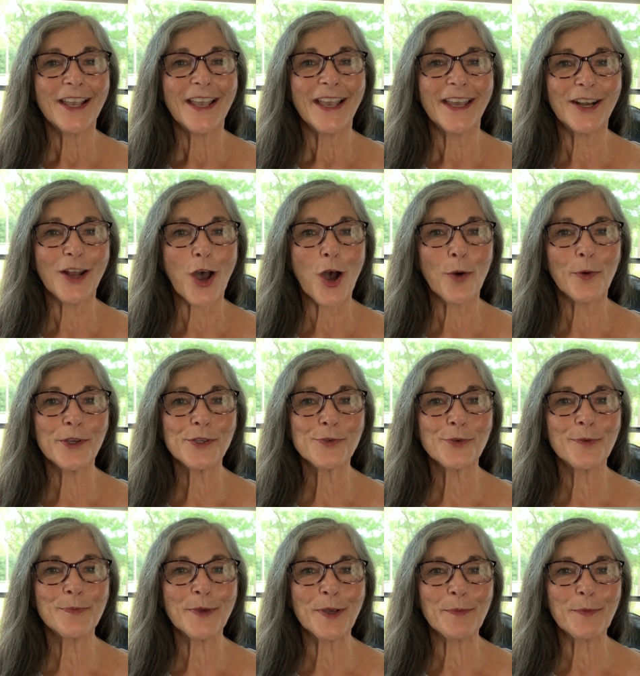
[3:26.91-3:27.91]
and always
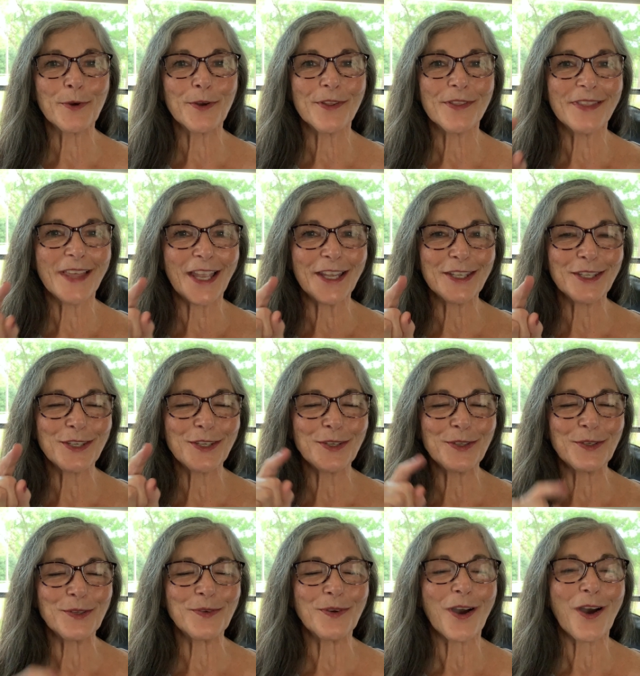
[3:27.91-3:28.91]
remember that
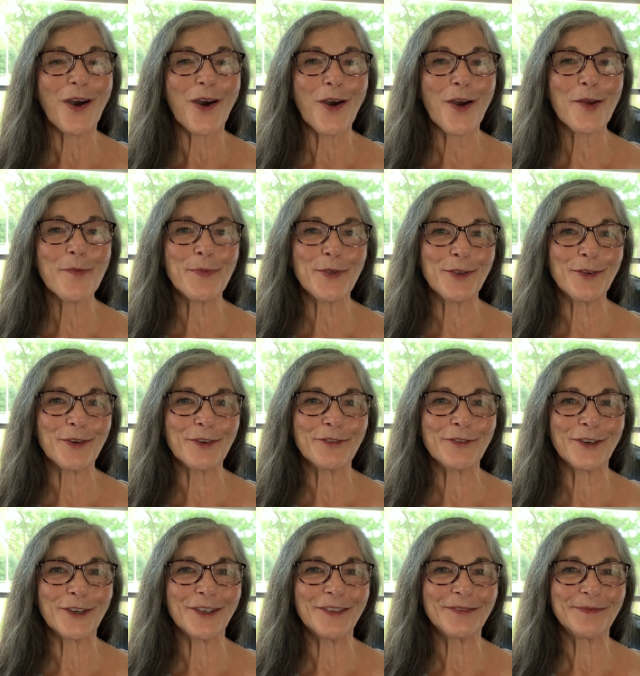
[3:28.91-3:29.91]
you are
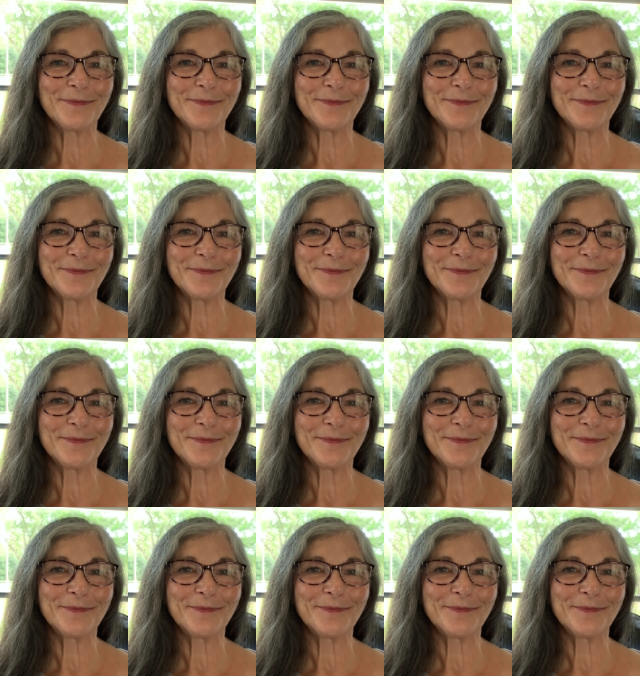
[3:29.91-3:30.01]
beautiful.